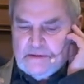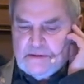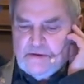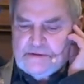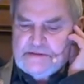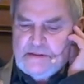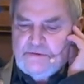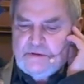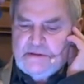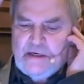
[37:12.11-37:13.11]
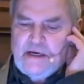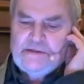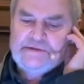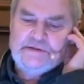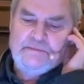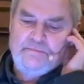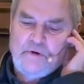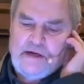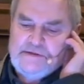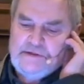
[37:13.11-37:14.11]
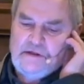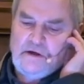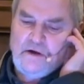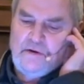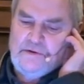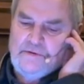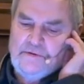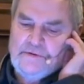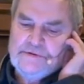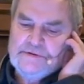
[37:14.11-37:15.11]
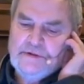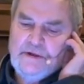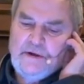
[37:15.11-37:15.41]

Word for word: There are secret gates and branching corridors.